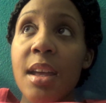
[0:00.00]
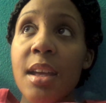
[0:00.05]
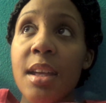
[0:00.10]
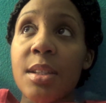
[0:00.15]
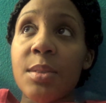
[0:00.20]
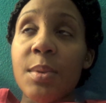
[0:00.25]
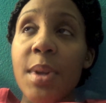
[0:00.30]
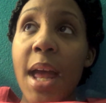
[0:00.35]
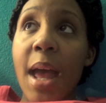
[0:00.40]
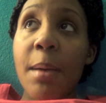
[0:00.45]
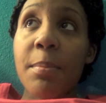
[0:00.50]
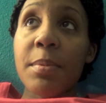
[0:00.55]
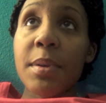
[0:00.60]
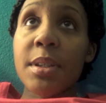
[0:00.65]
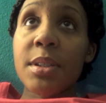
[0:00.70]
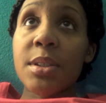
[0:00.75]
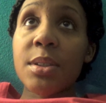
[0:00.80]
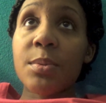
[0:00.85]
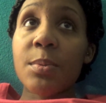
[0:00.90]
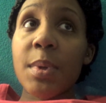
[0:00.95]
it's what
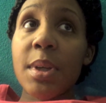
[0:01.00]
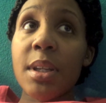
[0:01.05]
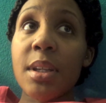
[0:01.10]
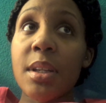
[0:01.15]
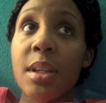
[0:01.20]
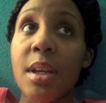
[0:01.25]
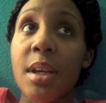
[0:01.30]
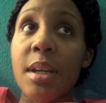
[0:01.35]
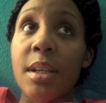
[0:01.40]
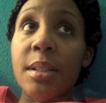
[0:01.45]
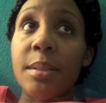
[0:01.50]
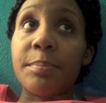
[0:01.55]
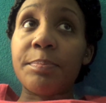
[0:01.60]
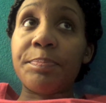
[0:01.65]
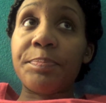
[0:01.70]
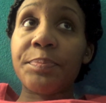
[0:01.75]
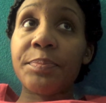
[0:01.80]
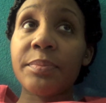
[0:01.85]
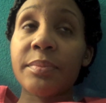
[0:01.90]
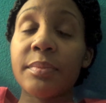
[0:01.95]
happens when the
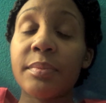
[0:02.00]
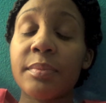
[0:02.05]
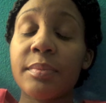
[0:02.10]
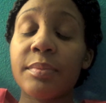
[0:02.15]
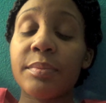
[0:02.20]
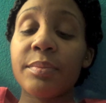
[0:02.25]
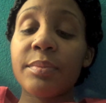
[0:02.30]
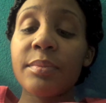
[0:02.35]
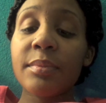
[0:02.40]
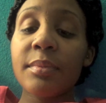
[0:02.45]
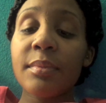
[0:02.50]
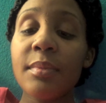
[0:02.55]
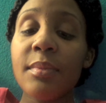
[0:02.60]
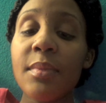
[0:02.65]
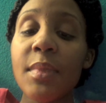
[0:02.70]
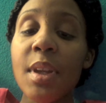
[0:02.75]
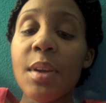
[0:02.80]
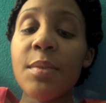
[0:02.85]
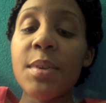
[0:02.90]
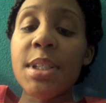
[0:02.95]

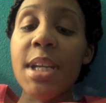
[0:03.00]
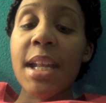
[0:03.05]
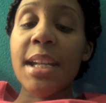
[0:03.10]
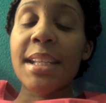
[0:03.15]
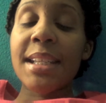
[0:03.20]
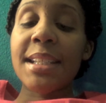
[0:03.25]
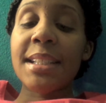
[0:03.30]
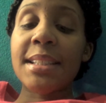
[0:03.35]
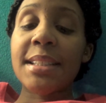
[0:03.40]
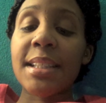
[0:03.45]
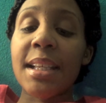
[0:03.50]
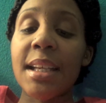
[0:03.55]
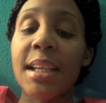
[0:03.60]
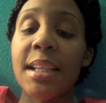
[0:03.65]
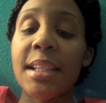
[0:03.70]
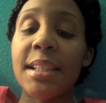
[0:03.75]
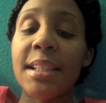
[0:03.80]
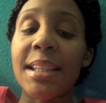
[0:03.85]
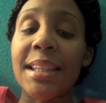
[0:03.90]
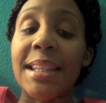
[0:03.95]
vagina gets
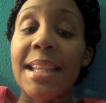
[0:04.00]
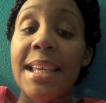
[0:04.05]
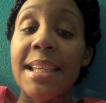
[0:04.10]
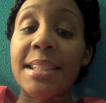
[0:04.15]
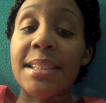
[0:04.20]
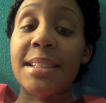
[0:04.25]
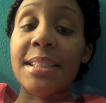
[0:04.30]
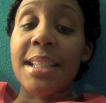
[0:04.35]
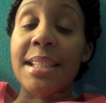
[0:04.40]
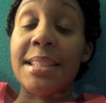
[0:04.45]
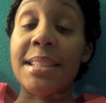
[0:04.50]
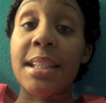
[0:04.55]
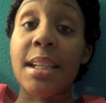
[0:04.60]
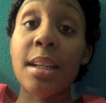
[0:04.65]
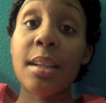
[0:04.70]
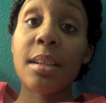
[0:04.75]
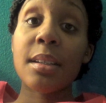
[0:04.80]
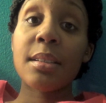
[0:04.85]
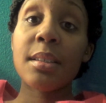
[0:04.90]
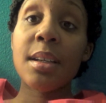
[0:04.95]
less
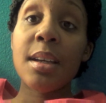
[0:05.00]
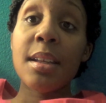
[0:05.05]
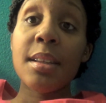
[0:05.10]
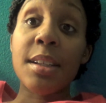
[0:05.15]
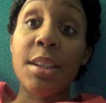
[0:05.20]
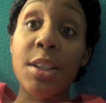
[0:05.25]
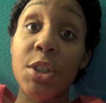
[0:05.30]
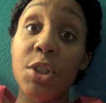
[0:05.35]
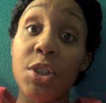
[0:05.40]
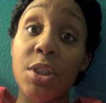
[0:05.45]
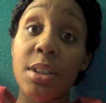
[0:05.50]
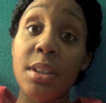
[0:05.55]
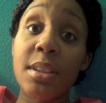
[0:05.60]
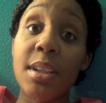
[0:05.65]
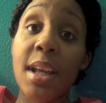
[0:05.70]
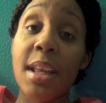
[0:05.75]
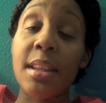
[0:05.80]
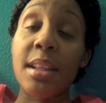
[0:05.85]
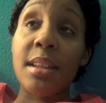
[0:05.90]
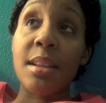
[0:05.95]
acidic than it should,
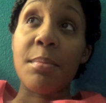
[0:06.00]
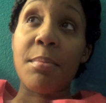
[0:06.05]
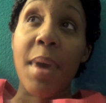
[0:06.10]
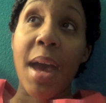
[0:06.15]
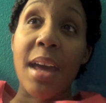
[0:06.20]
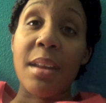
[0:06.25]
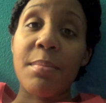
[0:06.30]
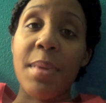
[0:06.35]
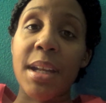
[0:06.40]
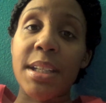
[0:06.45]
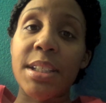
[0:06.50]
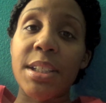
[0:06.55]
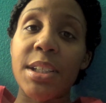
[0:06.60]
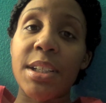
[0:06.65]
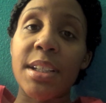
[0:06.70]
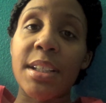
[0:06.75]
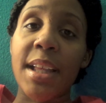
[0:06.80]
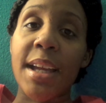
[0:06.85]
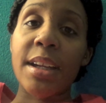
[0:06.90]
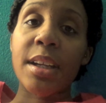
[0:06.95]
and then the bad
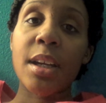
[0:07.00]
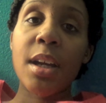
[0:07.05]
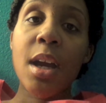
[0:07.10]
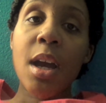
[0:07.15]
bacteria